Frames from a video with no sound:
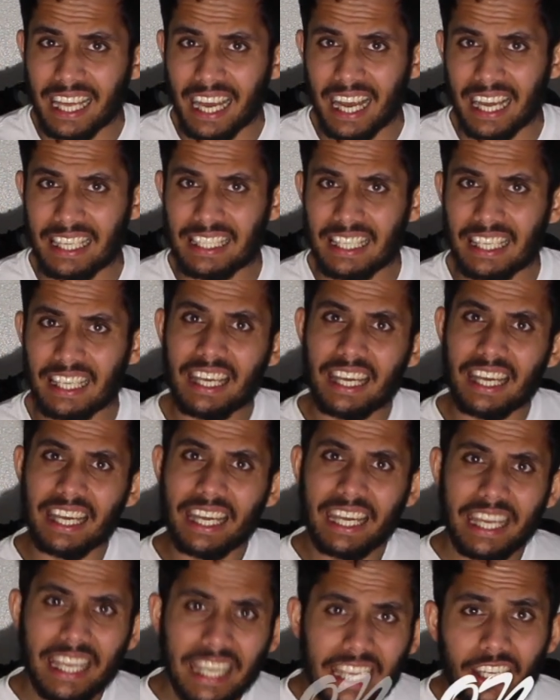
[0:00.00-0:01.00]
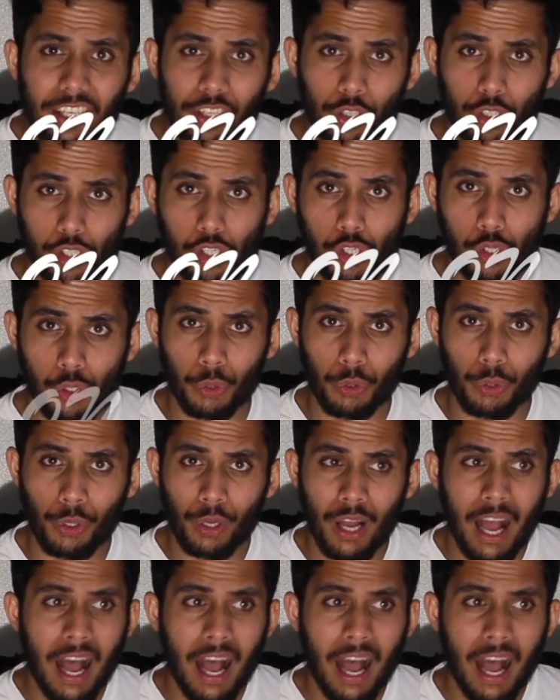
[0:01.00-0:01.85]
that in your shoe?